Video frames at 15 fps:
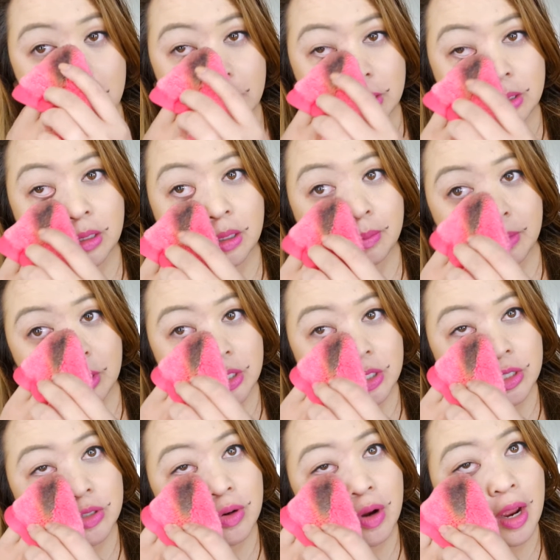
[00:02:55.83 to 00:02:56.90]
So let me
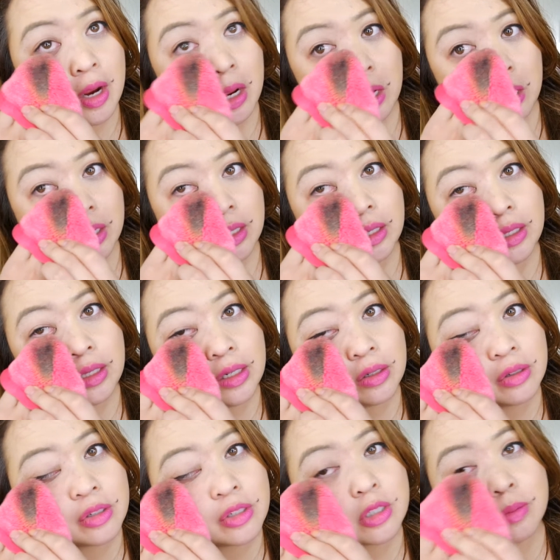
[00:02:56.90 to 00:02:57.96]
just try a
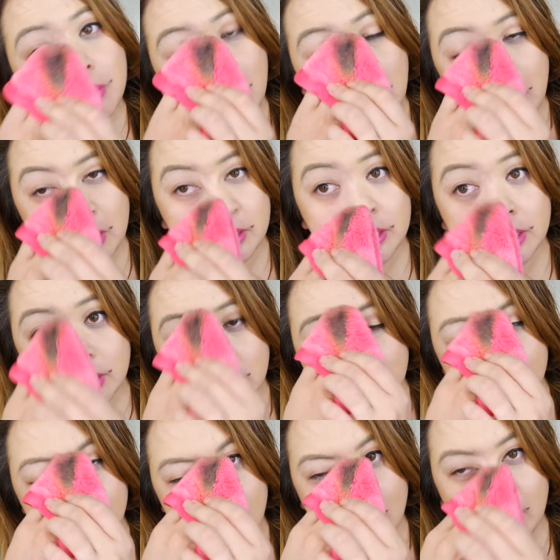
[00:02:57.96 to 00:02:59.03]
cleaner spot and see
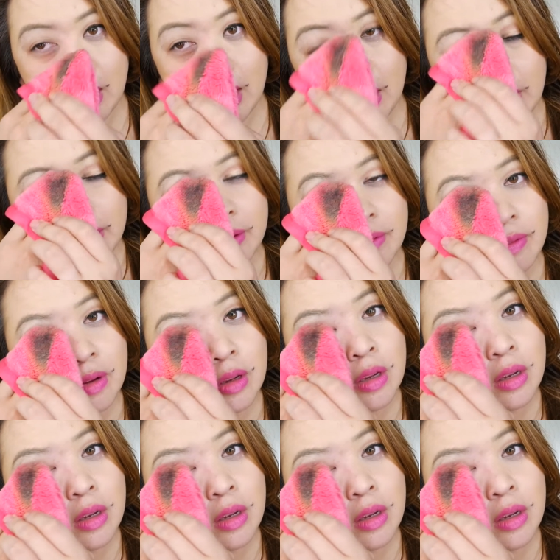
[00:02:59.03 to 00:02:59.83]
if that kind of